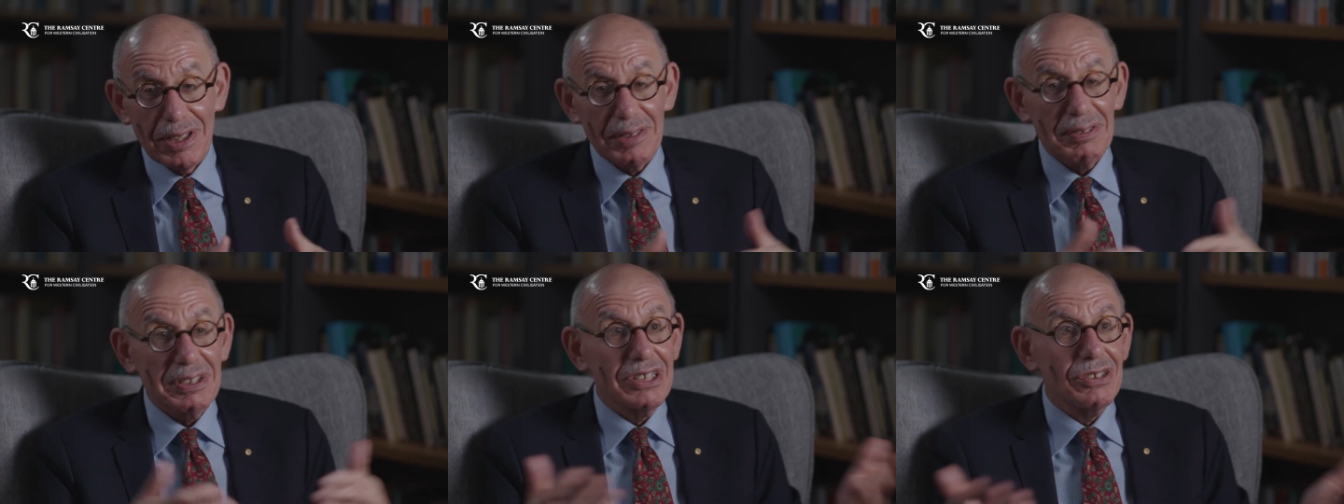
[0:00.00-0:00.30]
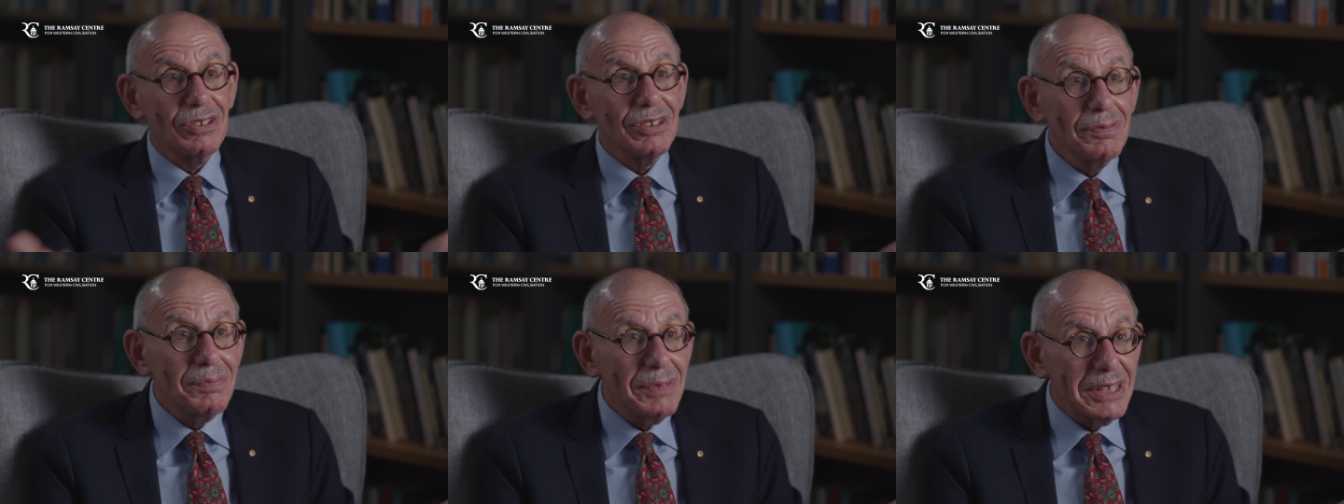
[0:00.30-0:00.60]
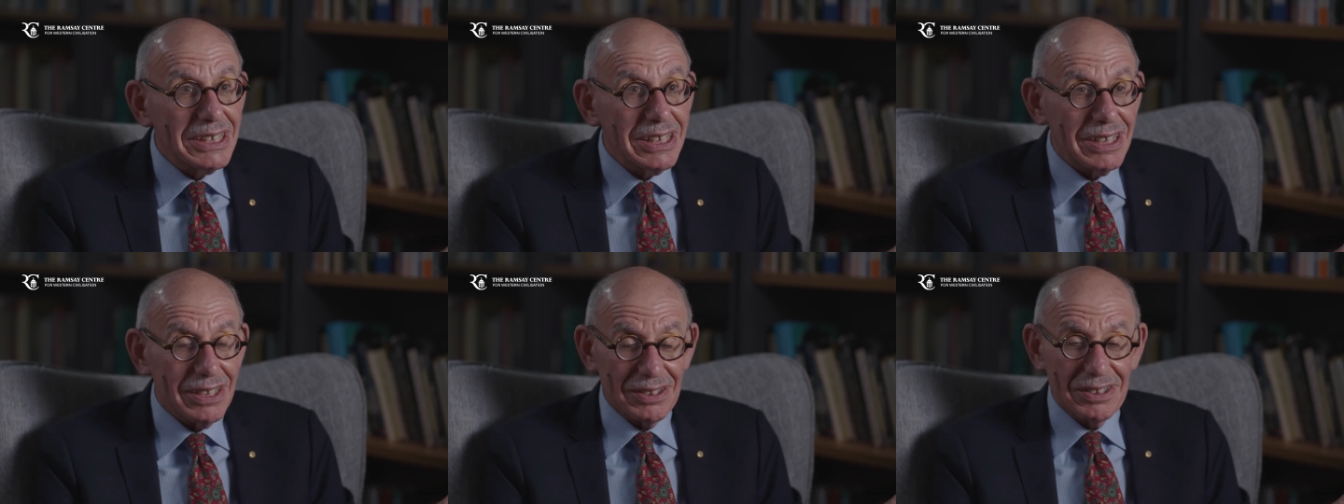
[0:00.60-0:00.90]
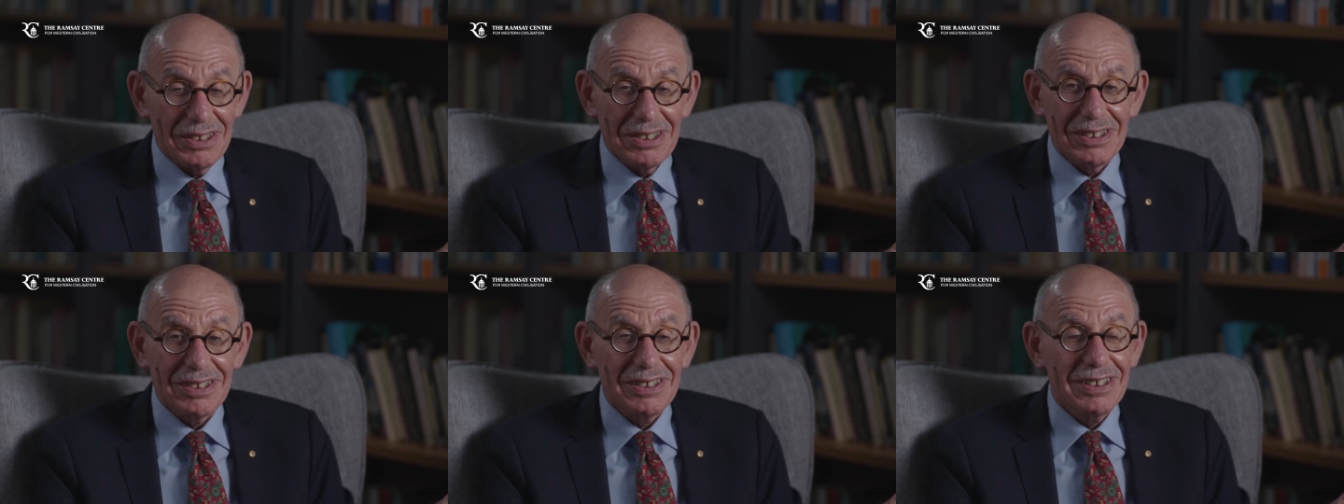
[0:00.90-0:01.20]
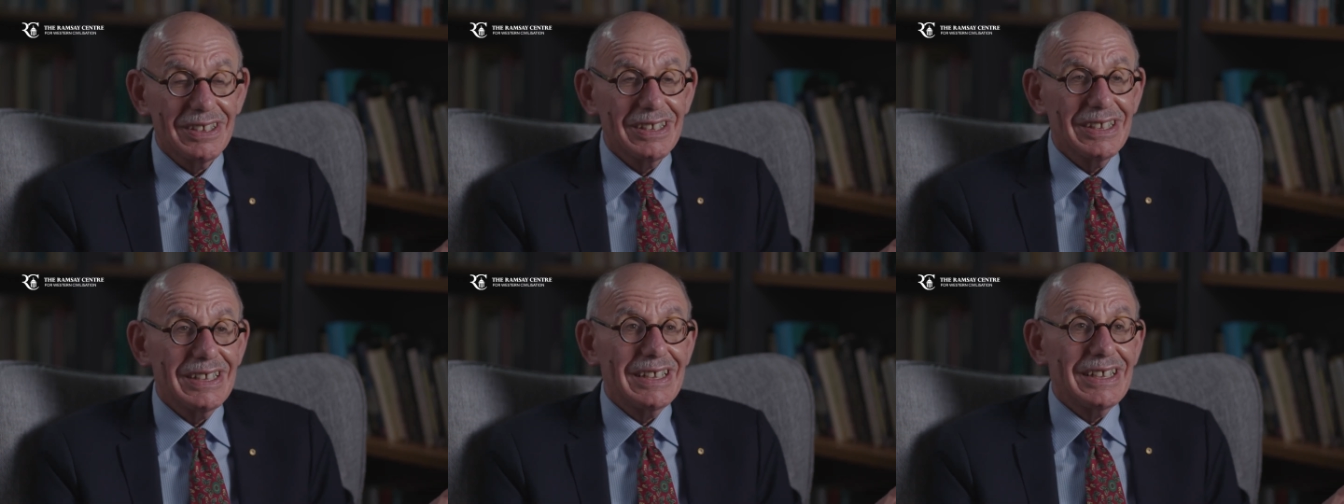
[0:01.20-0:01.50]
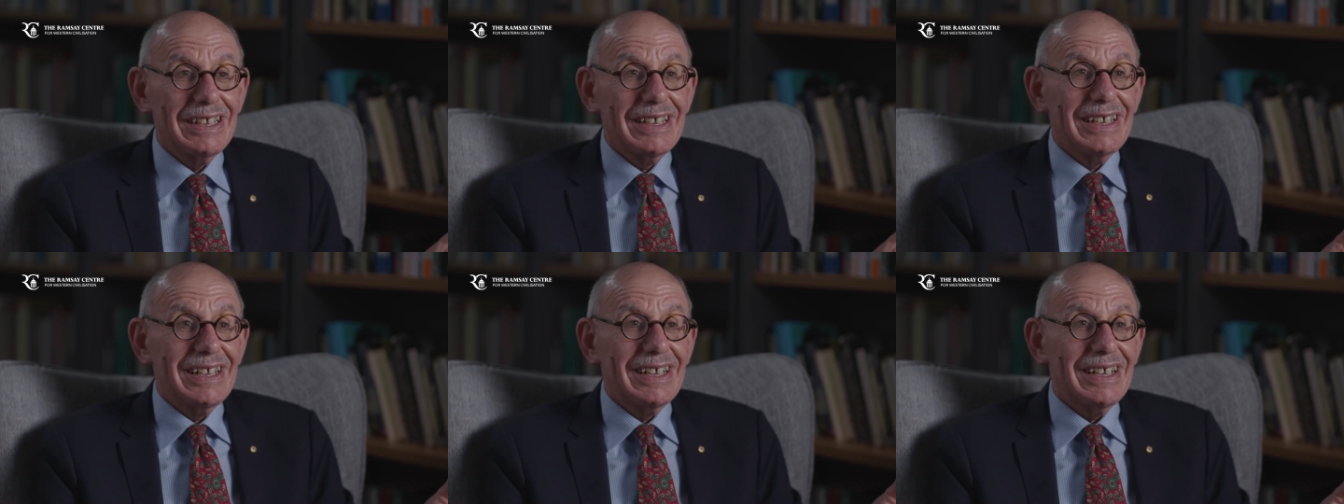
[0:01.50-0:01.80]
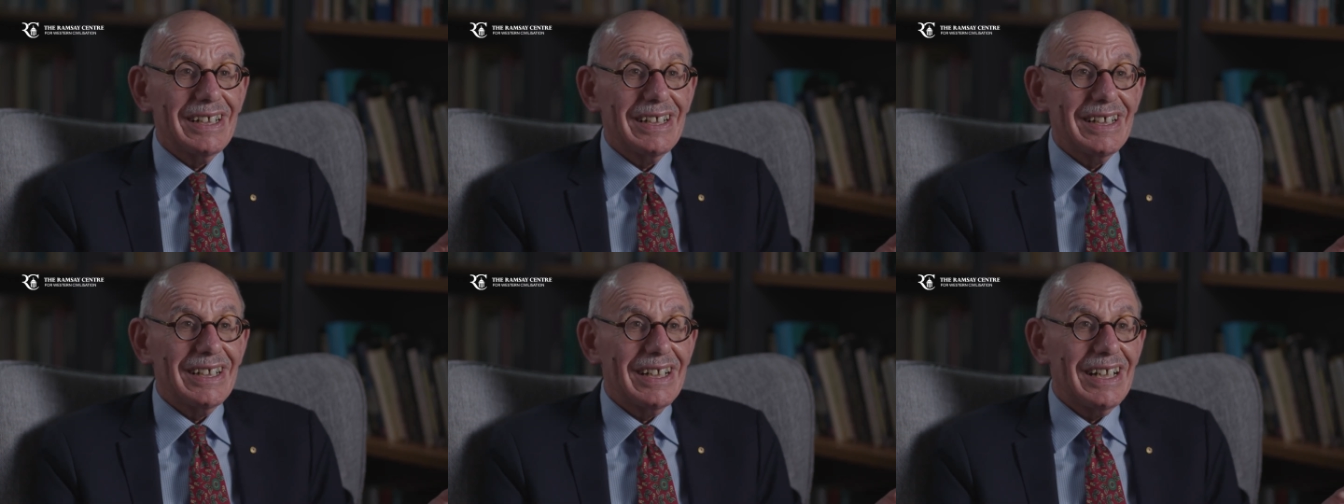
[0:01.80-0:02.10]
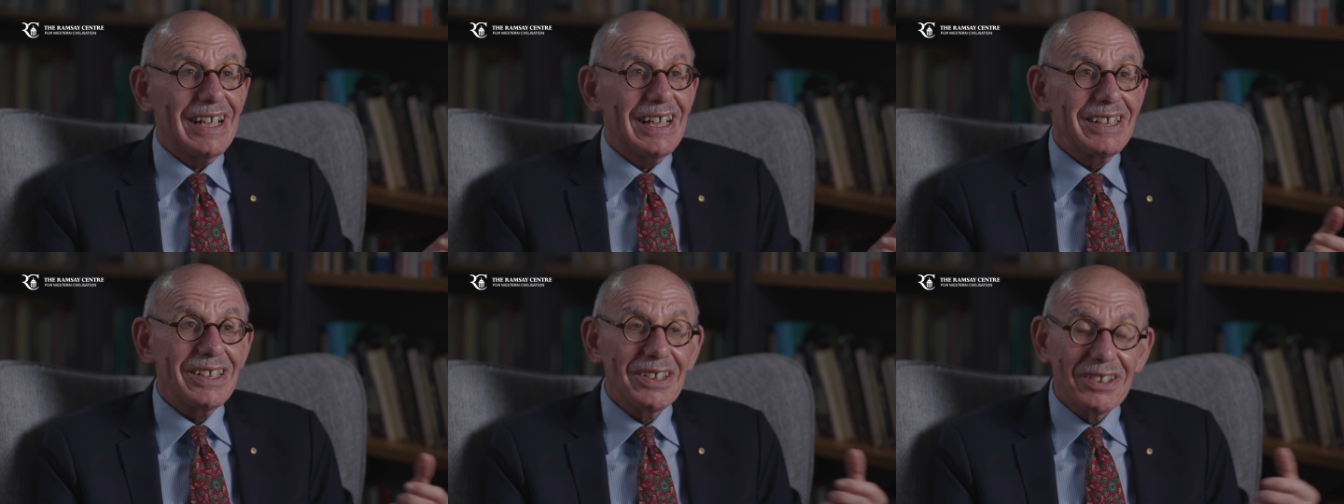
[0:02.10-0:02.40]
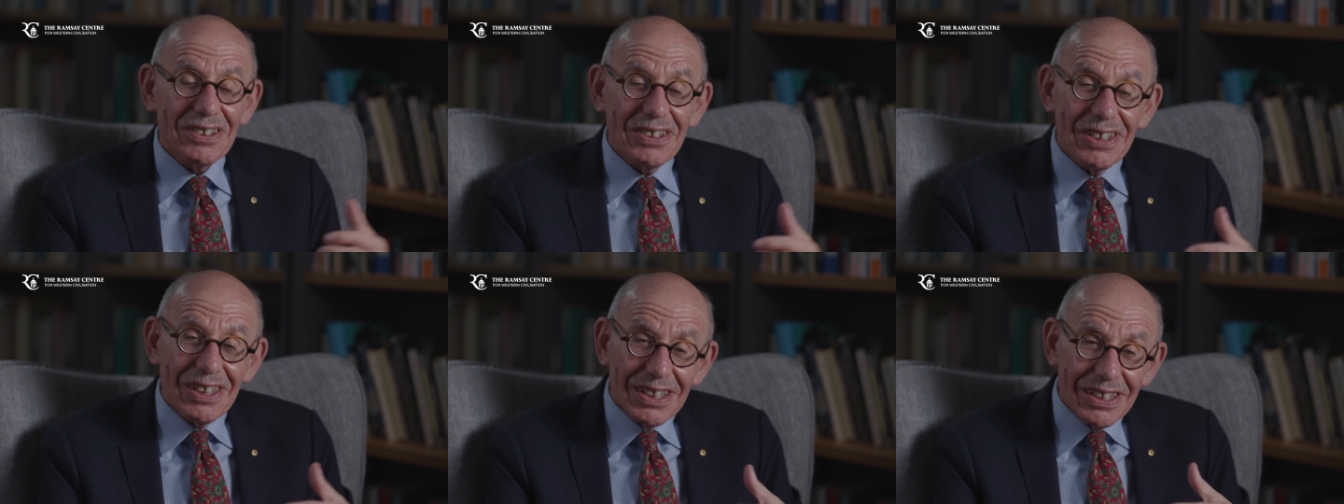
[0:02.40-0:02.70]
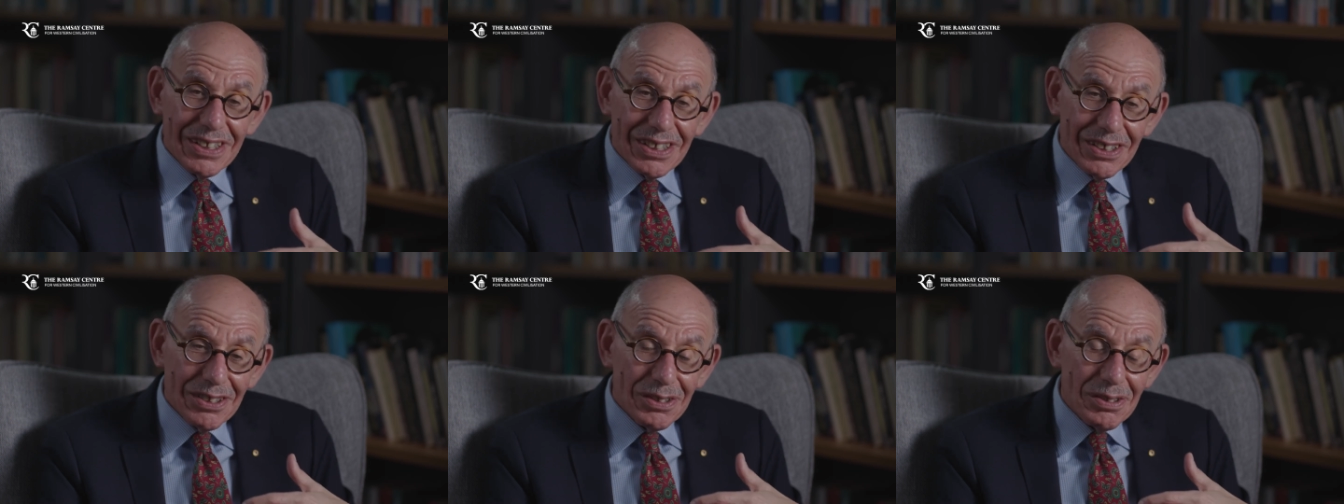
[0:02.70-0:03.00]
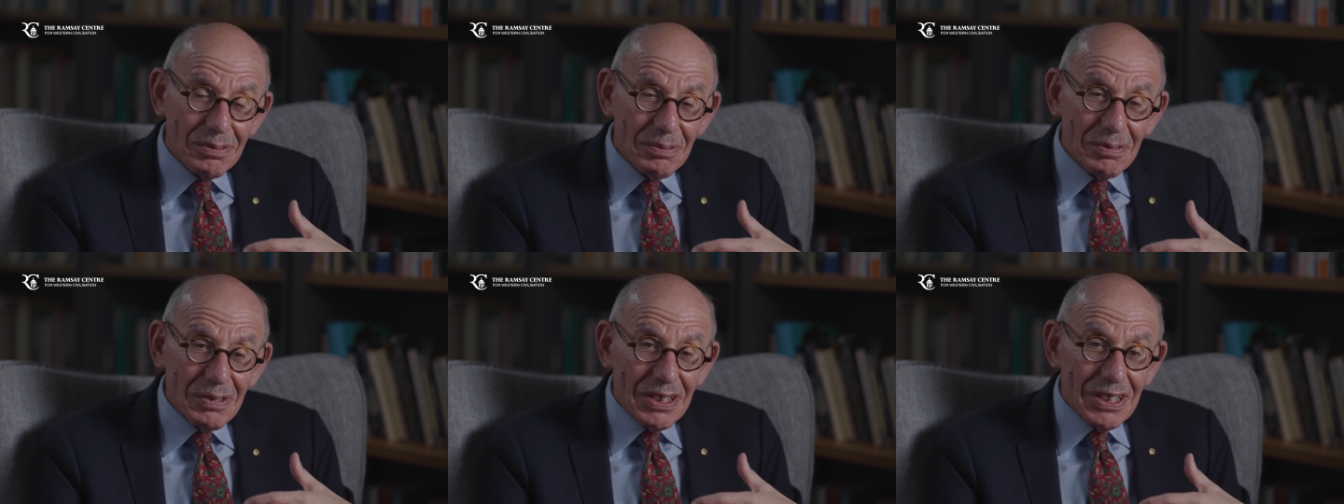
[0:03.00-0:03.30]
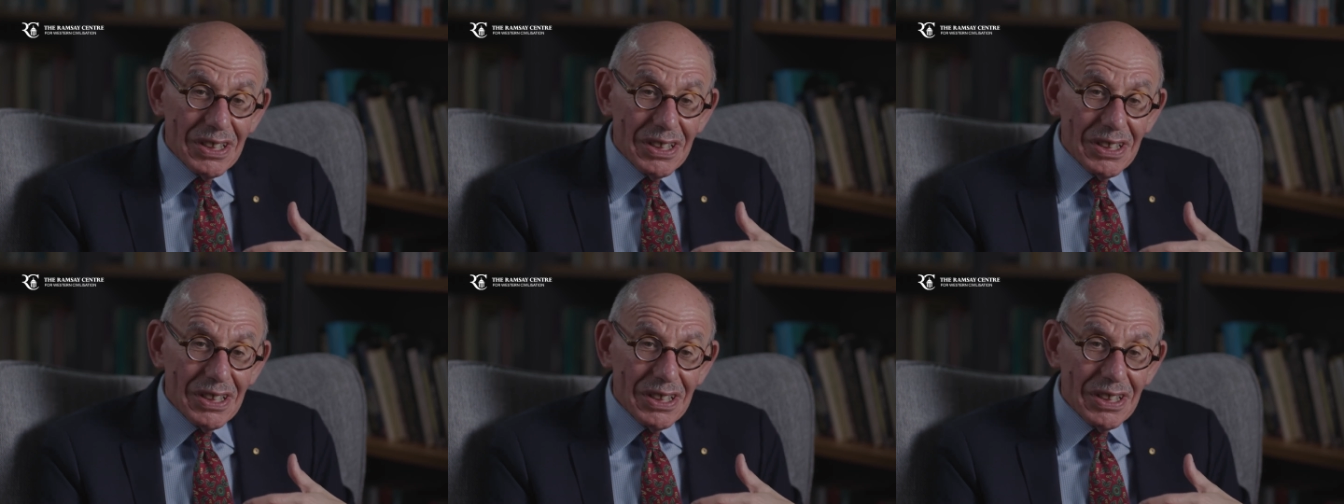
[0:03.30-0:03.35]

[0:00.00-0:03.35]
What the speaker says: very good material. I don't think there's